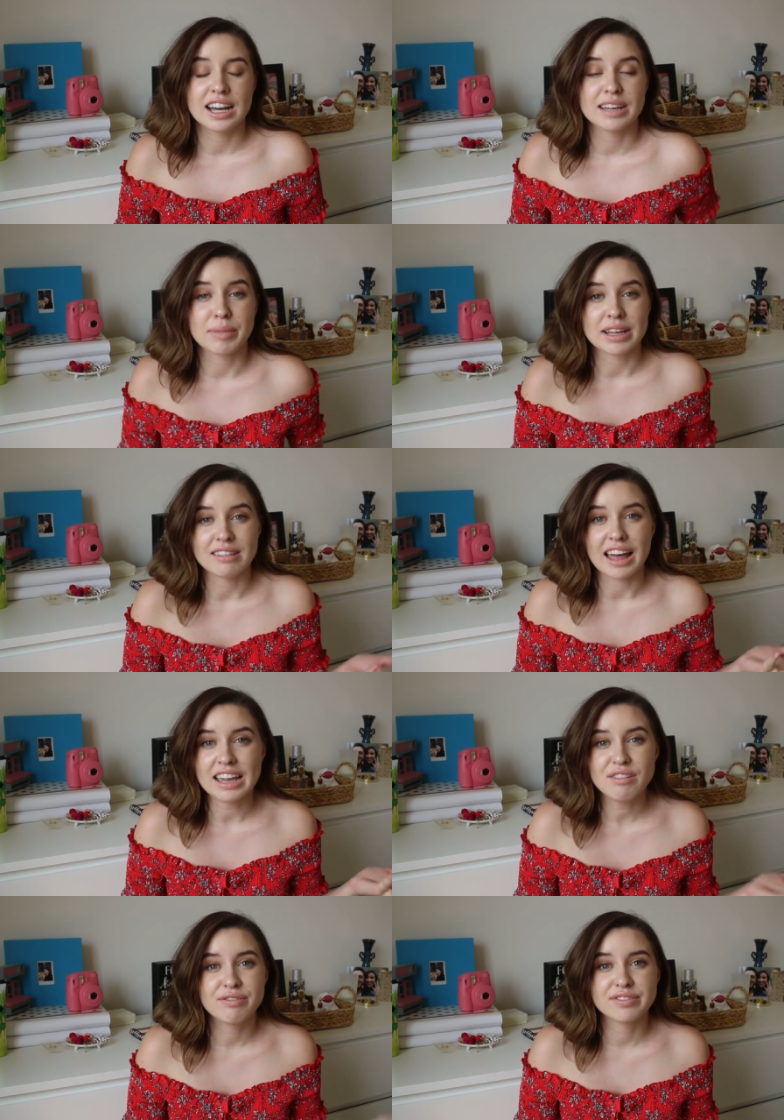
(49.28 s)
in my
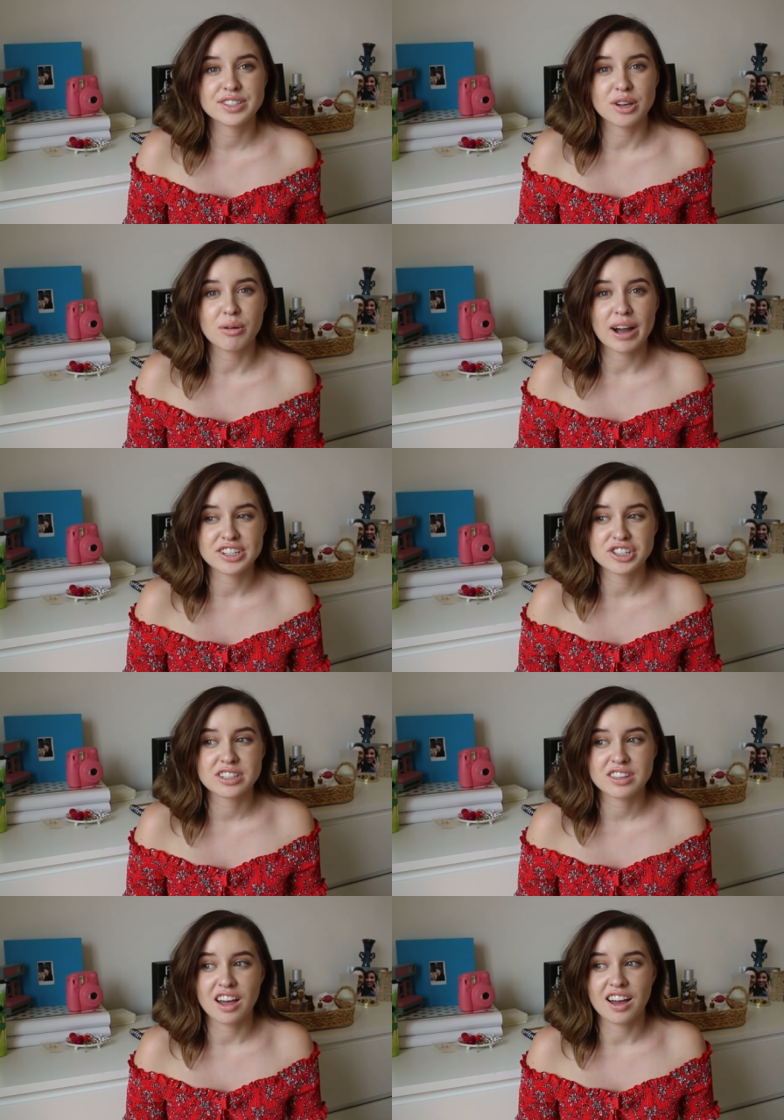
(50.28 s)
life, so I
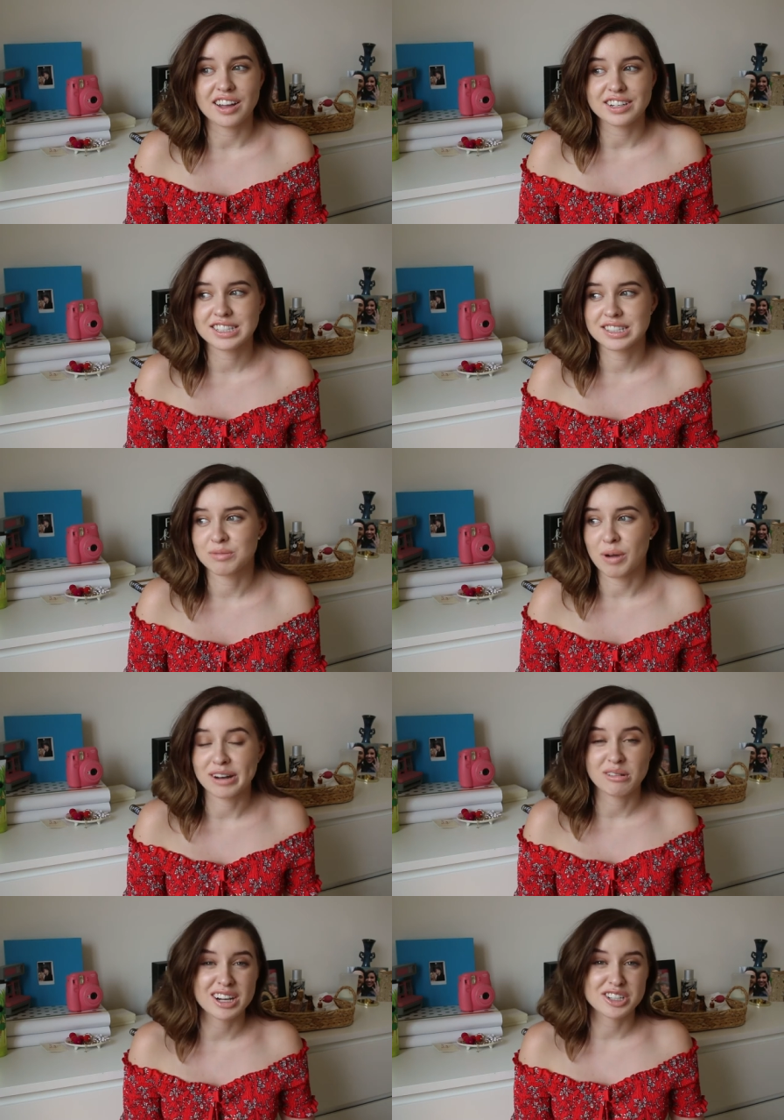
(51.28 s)
just thought, why
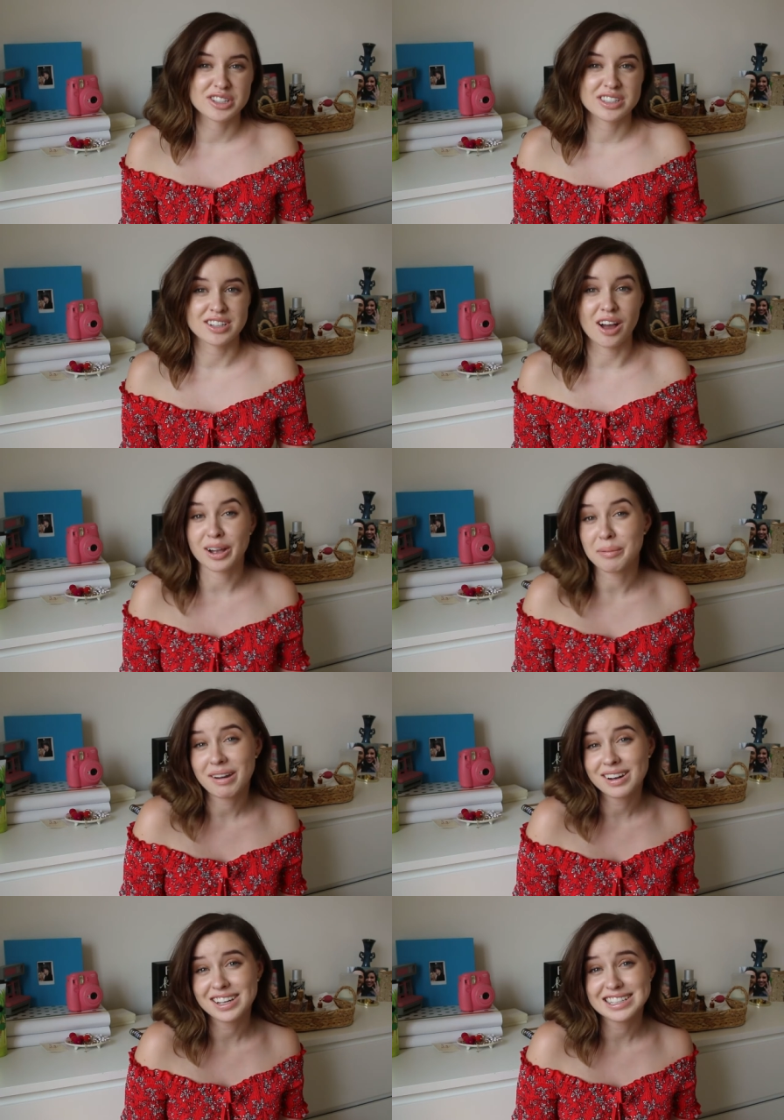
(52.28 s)
don't I just talk
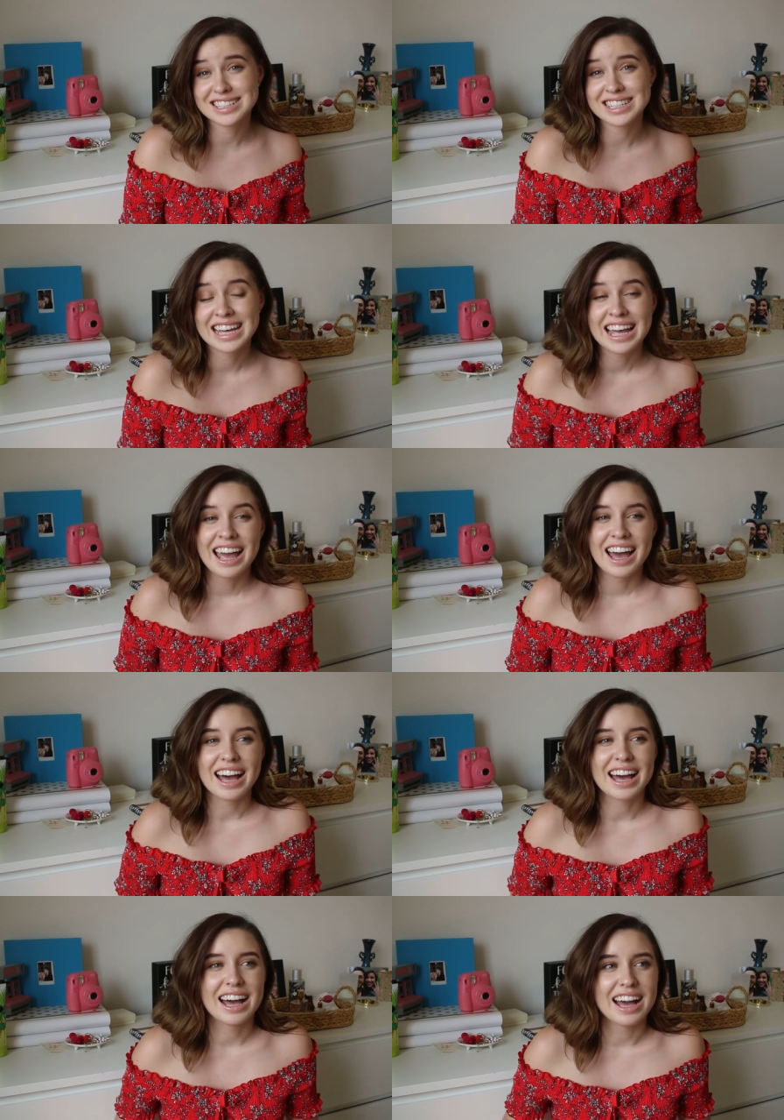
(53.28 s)
about it?
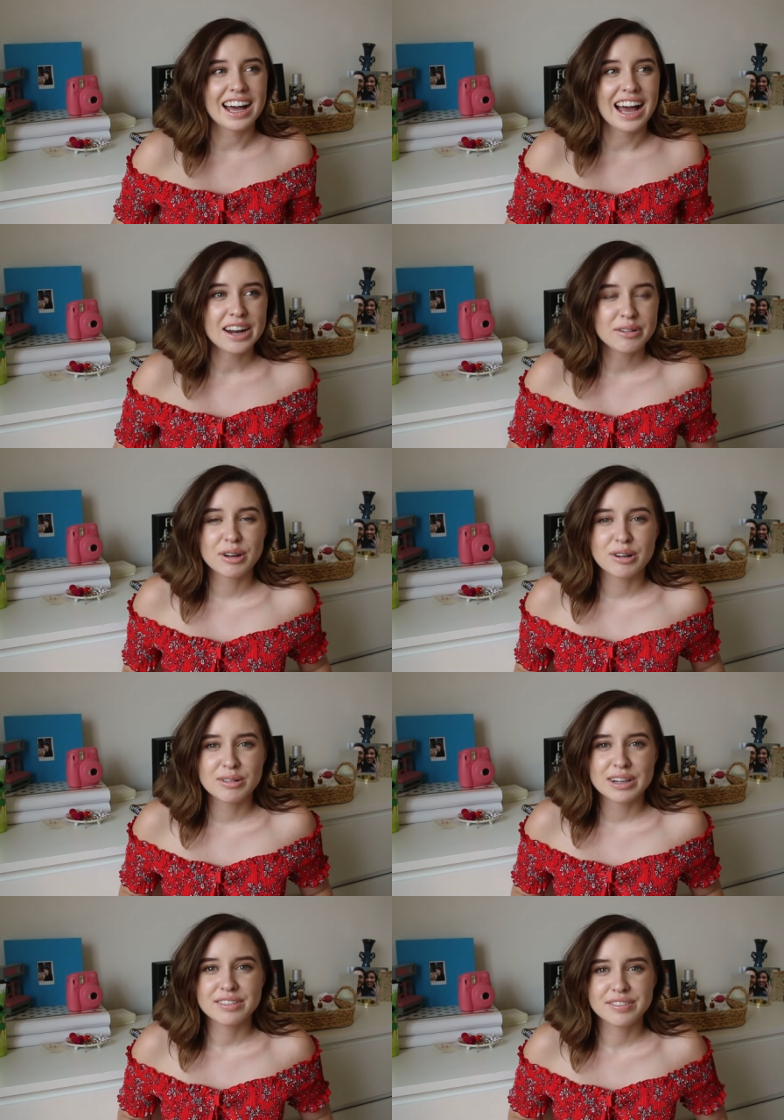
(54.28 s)
I don't
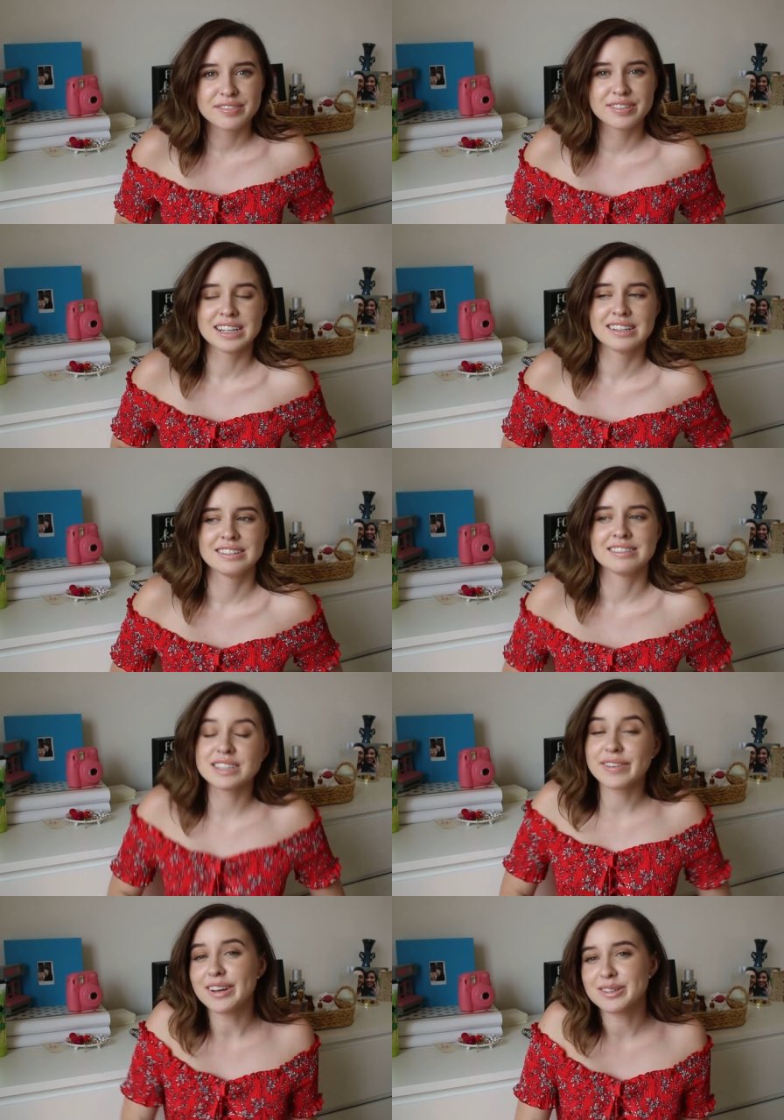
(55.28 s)
know if
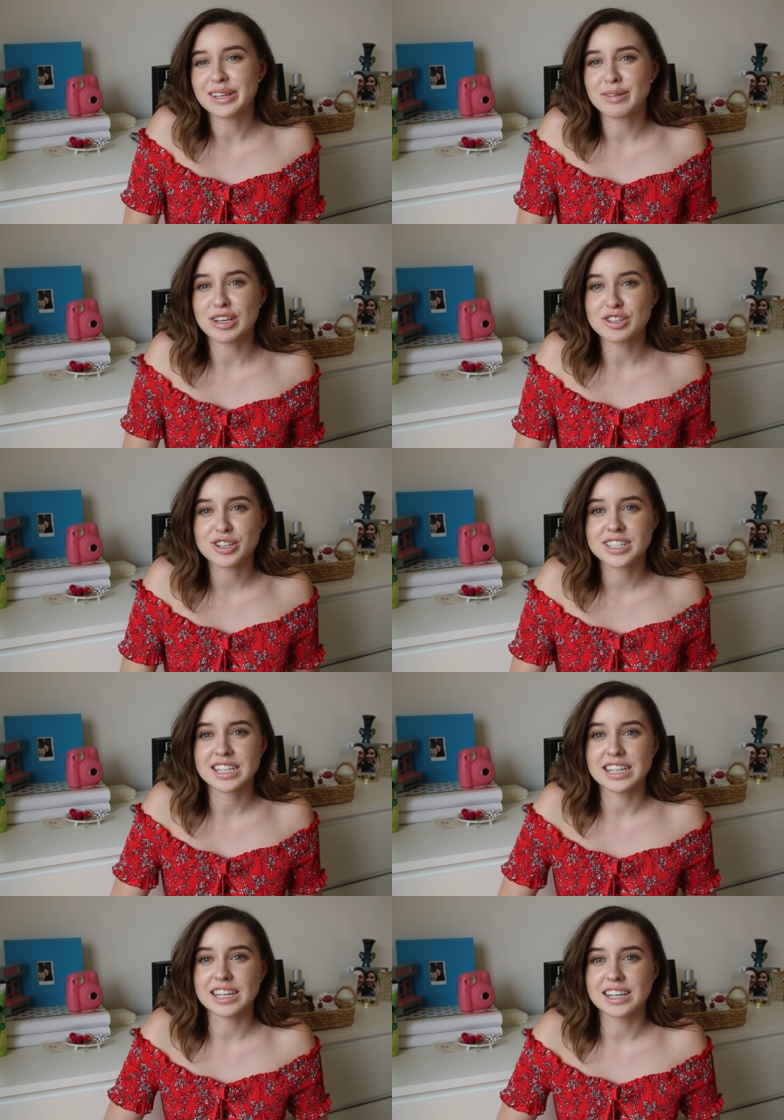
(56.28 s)
these videos are going to be
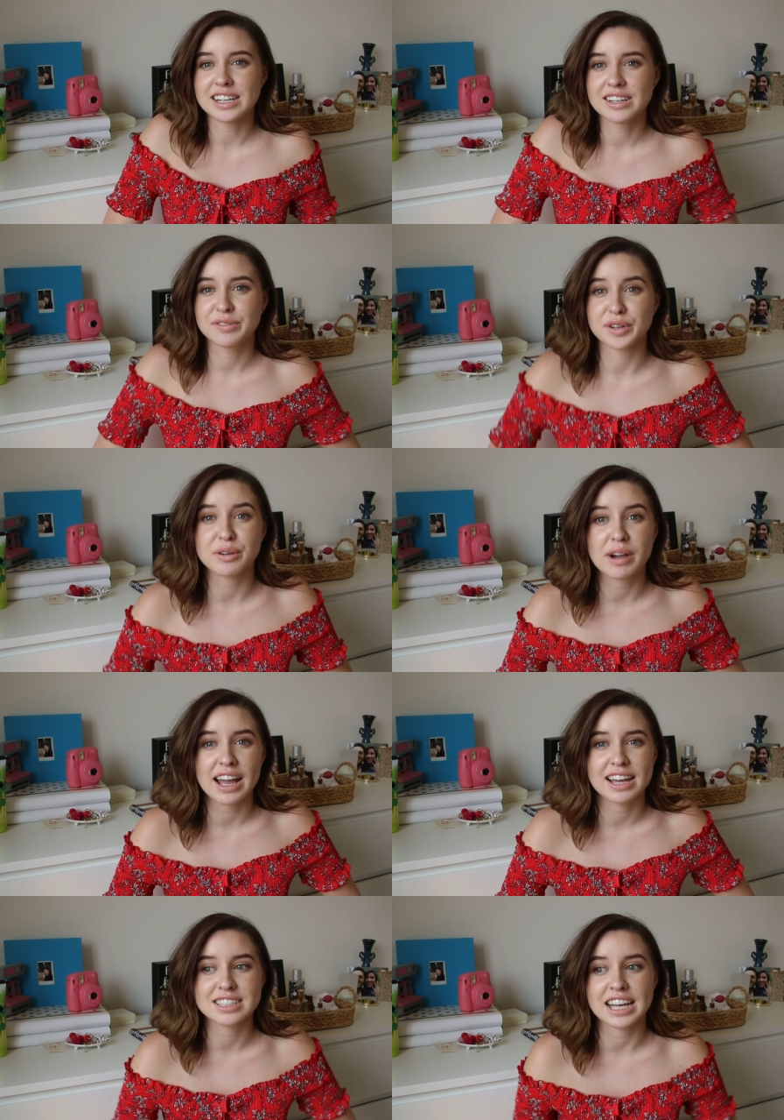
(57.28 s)
interesting for you
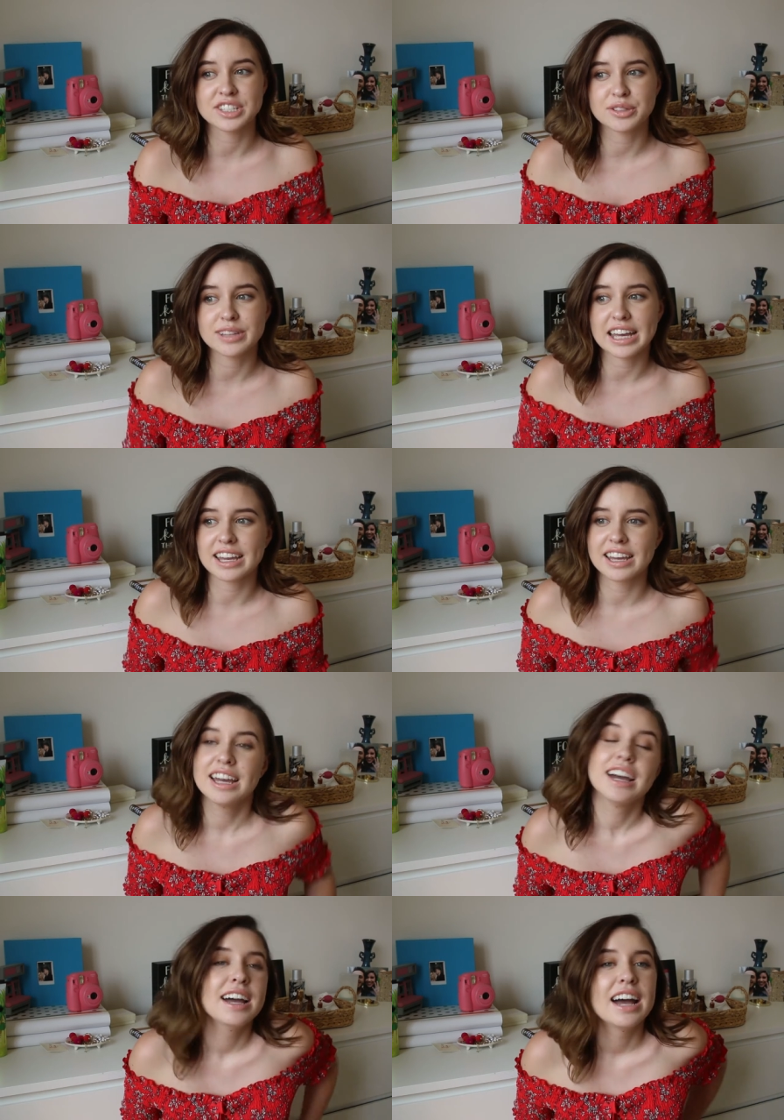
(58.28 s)
guys. I do like,
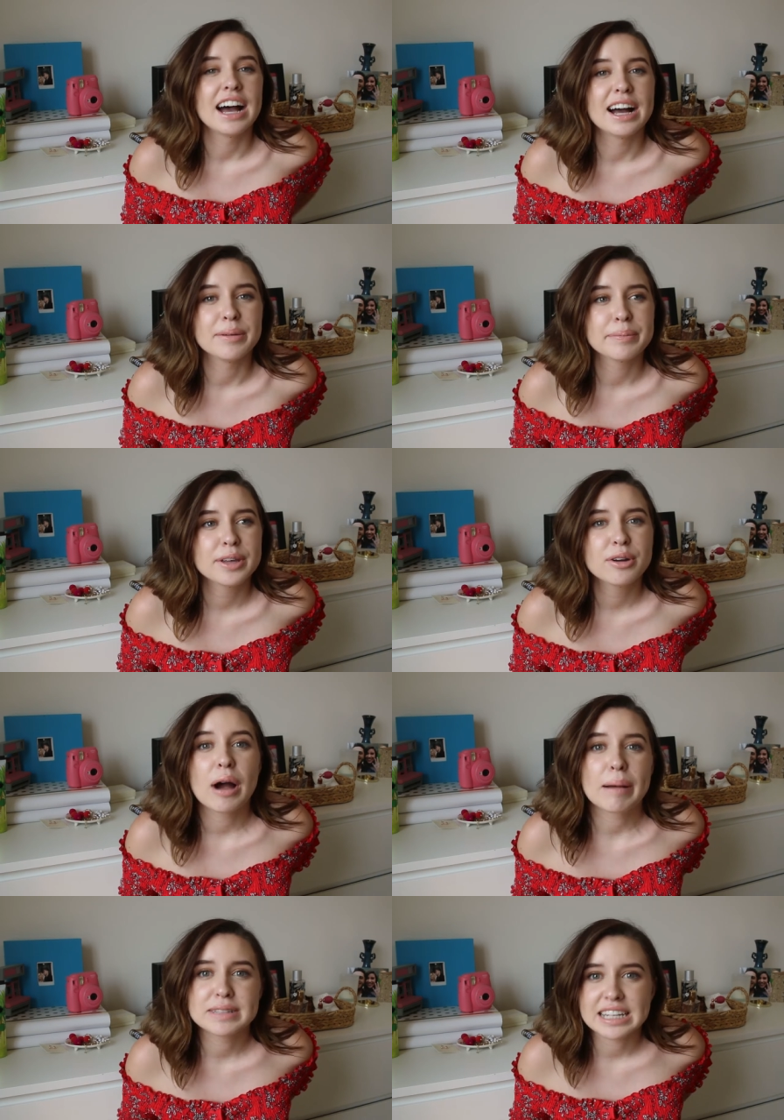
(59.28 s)
you know,
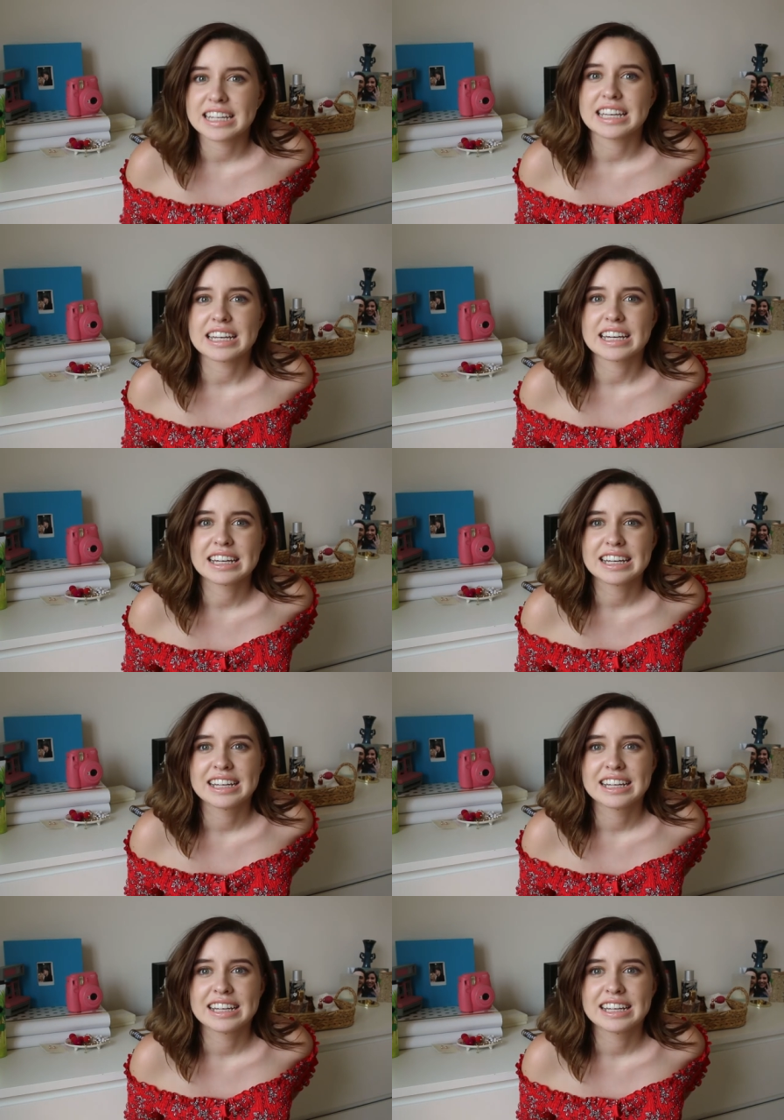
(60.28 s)
updating